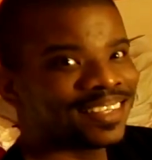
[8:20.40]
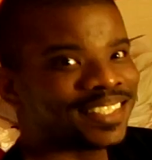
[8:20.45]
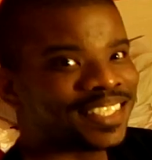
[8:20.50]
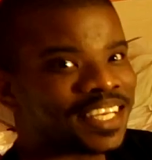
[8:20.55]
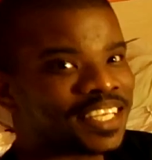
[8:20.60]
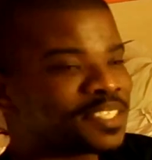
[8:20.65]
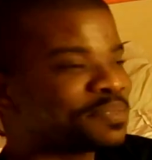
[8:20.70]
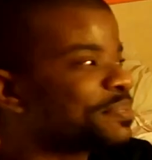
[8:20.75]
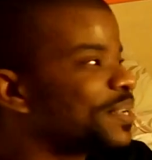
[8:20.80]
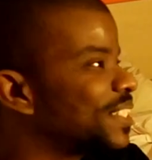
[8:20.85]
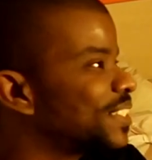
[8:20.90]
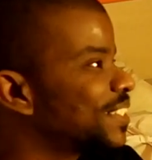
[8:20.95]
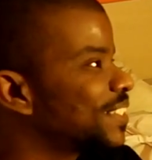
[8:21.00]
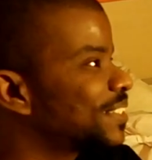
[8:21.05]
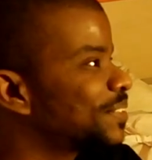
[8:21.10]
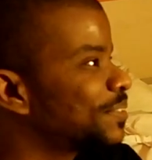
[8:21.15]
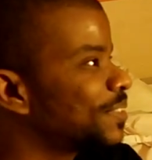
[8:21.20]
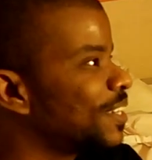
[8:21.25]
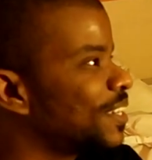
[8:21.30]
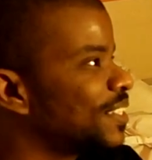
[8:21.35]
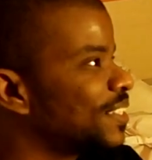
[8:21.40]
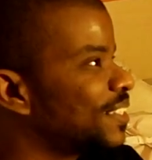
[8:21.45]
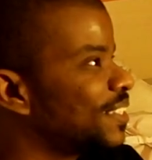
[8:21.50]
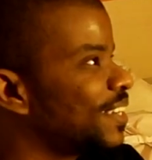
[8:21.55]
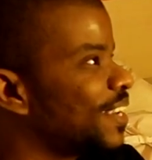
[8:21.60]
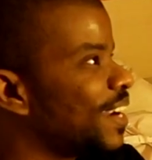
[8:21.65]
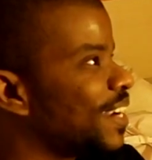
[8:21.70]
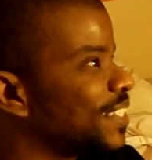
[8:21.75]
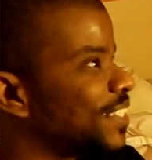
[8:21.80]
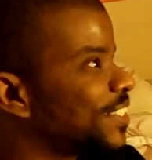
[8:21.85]
Text message. Other than
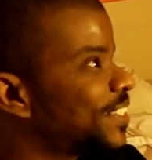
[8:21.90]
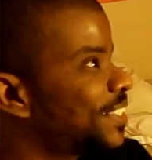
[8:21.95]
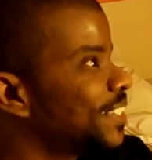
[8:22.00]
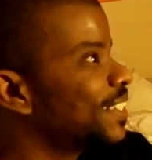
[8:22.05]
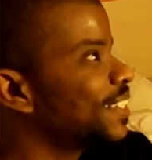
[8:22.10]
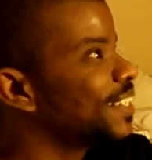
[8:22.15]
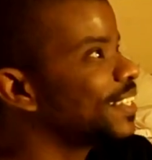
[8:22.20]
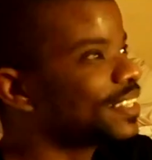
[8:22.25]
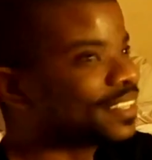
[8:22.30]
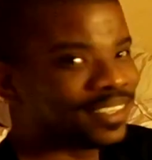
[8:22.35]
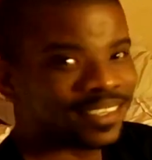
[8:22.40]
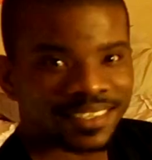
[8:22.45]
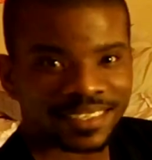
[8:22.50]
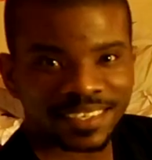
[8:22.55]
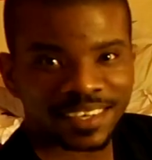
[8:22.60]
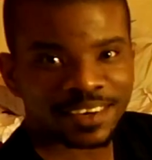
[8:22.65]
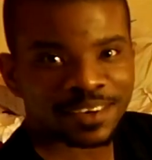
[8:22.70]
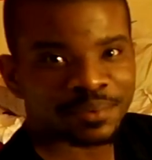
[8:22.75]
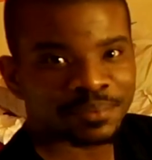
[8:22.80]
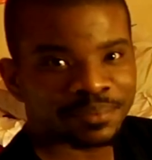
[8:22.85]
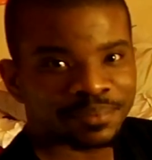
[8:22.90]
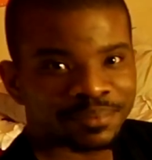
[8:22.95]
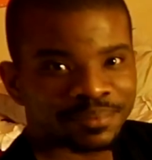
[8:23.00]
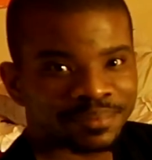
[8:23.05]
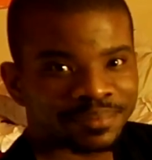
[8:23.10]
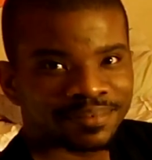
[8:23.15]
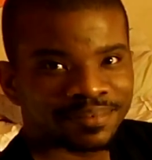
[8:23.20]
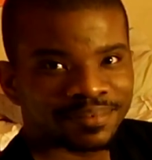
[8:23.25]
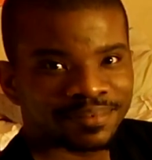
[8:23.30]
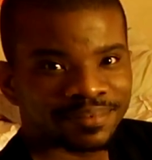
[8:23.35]
that, I just sit in here and look down.
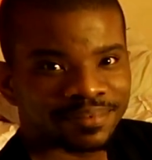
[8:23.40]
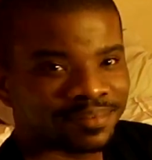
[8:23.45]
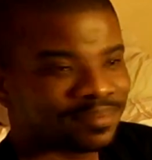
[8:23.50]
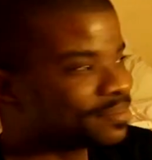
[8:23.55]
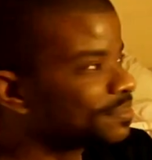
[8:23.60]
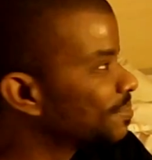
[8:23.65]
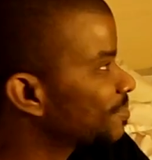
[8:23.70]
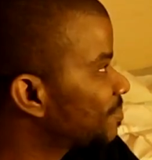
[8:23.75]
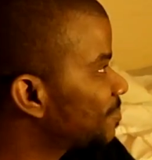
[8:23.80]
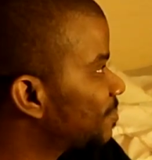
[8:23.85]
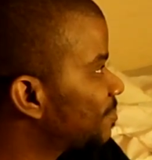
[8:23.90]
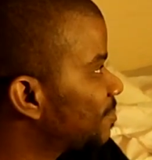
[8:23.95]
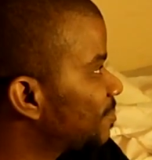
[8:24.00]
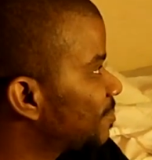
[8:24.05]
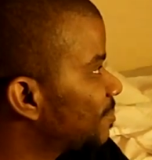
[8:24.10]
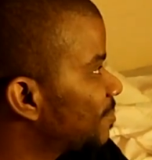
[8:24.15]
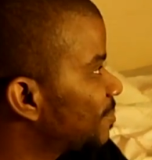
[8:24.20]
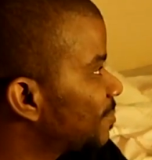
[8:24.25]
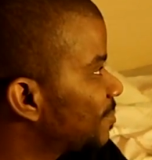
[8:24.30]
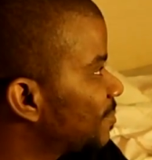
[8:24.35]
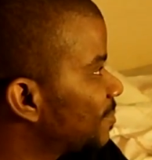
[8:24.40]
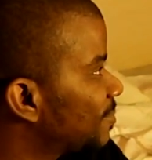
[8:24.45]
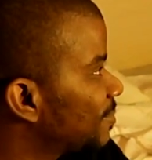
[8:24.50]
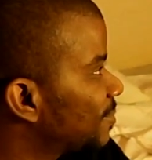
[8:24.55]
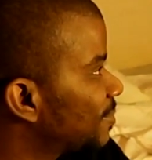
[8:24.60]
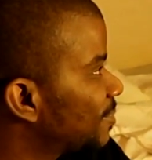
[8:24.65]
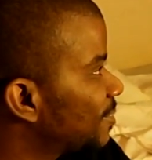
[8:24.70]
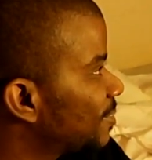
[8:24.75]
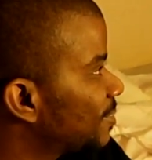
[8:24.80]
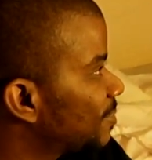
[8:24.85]
No, man. I mean, it's
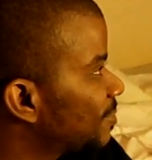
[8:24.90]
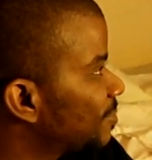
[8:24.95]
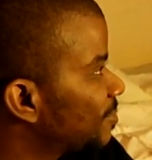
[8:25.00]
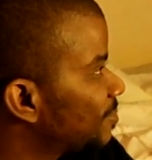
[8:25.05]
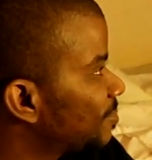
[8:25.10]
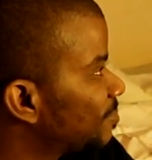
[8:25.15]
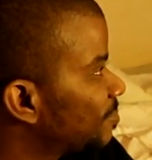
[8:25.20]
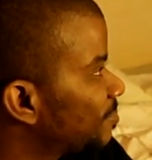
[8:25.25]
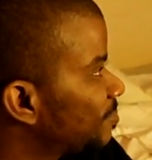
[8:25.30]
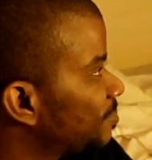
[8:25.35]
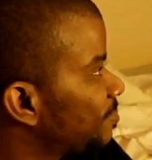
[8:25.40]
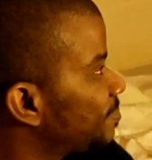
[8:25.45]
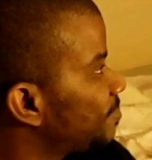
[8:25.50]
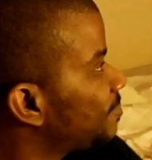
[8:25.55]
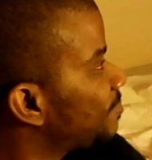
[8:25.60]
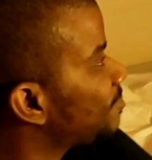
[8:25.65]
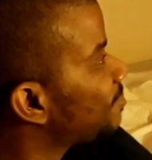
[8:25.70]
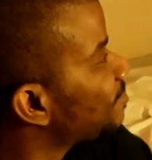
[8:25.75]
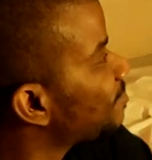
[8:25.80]
you know, I was talking